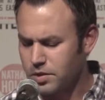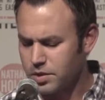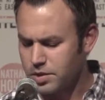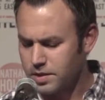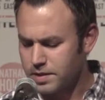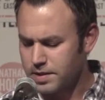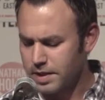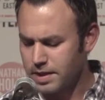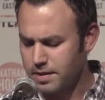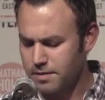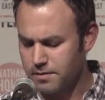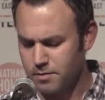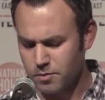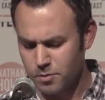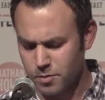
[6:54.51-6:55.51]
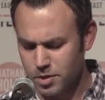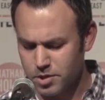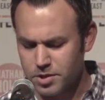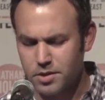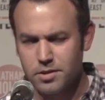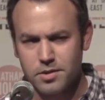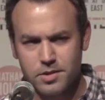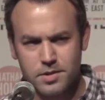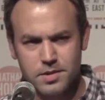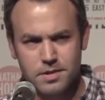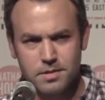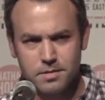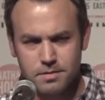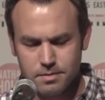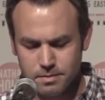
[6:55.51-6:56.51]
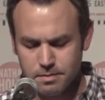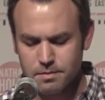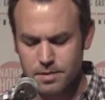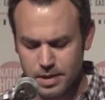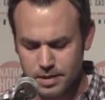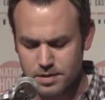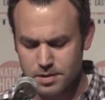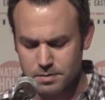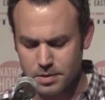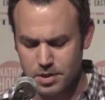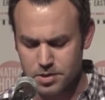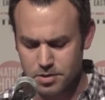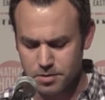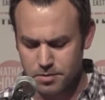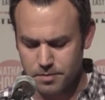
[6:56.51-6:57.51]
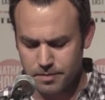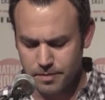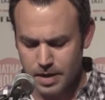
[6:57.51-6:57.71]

She said, "Well, Charles, nice to meet you."